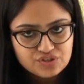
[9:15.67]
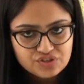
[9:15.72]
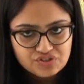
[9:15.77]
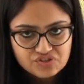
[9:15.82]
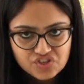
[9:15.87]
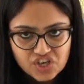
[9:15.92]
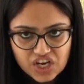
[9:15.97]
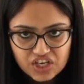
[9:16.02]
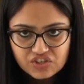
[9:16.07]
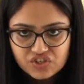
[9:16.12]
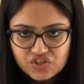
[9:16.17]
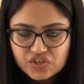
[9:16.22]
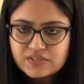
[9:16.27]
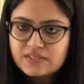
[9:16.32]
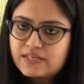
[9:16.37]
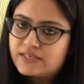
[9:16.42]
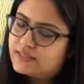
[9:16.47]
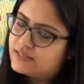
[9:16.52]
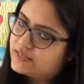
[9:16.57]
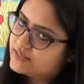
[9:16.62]
changes
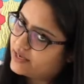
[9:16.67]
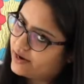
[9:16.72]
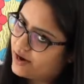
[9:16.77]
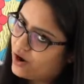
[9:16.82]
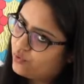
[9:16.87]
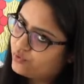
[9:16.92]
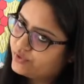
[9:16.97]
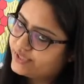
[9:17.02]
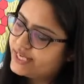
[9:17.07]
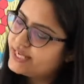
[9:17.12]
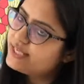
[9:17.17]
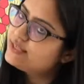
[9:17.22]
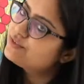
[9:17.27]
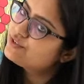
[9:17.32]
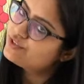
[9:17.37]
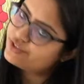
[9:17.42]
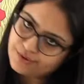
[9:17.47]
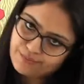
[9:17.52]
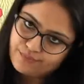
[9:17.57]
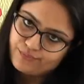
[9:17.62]
in the surrounding
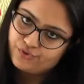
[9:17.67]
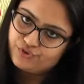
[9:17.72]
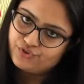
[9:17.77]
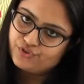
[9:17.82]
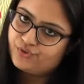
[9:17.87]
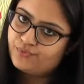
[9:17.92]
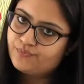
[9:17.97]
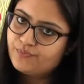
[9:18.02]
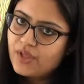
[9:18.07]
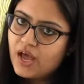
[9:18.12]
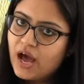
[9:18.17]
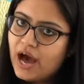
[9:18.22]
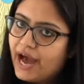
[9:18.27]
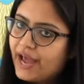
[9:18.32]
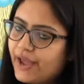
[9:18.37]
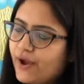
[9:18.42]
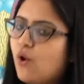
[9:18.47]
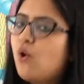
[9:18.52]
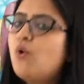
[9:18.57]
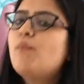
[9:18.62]
temperature.
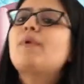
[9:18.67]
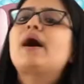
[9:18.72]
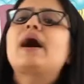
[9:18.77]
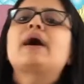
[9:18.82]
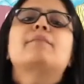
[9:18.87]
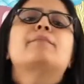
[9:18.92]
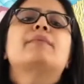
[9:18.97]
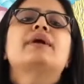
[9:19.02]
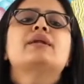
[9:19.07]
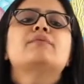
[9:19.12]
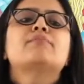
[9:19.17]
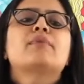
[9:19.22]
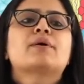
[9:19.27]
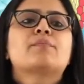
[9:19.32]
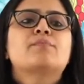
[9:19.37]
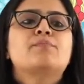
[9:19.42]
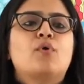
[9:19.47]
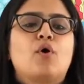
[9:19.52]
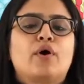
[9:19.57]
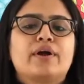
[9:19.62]
I hope I made my
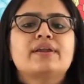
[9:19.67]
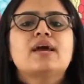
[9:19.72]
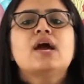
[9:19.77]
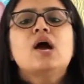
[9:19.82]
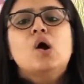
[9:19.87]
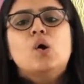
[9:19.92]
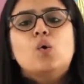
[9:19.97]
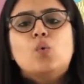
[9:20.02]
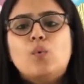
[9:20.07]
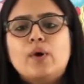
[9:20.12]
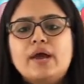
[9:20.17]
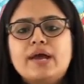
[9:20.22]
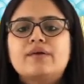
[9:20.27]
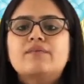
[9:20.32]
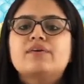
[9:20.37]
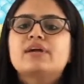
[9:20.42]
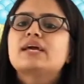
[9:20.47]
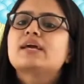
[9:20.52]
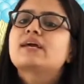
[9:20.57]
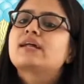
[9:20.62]
point
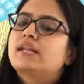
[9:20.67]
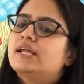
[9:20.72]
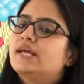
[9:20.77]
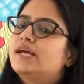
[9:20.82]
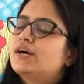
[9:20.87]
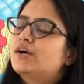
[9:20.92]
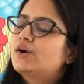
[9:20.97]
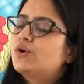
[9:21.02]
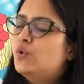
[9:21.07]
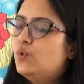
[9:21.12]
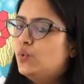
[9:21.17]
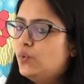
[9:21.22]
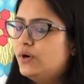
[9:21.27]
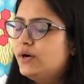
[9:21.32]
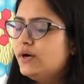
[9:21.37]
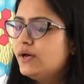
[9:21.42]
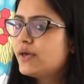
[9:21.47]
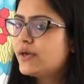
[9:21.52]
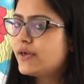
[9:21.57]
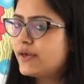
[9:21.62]
very clear
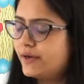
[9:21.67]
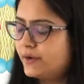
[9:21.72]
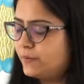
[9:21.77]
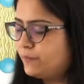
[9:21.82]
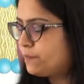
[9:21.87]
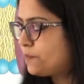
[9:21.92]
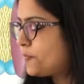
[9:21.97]
over here.